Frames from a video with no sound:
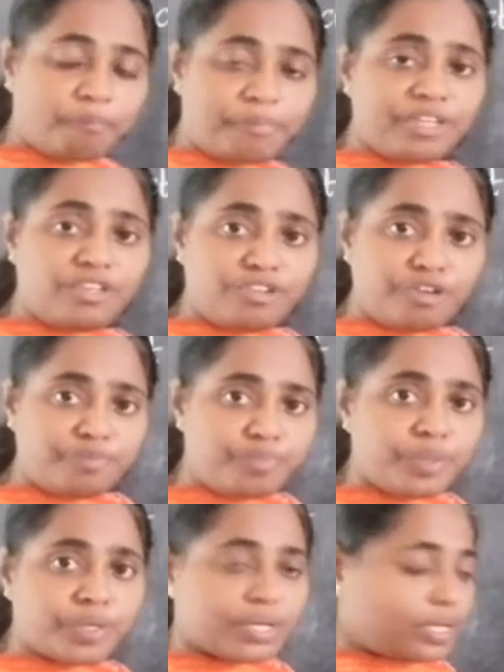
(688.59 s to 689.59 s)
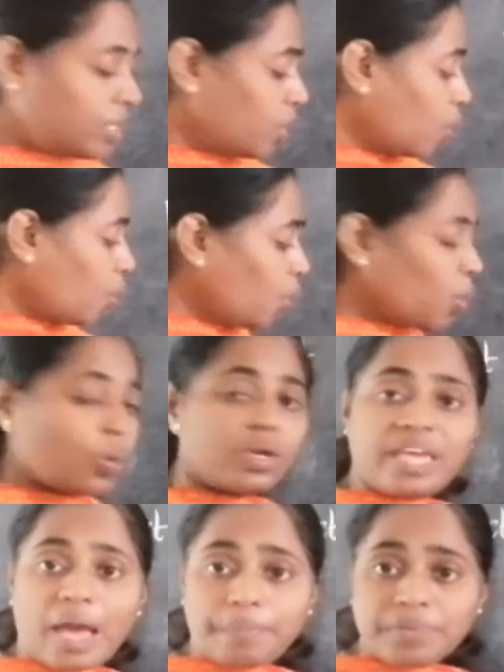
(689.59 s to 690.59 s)
Open your book.
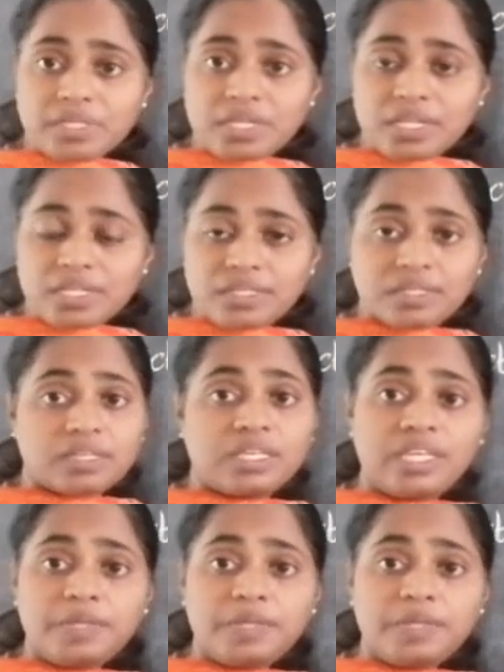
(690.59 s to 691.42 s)
O capital letter.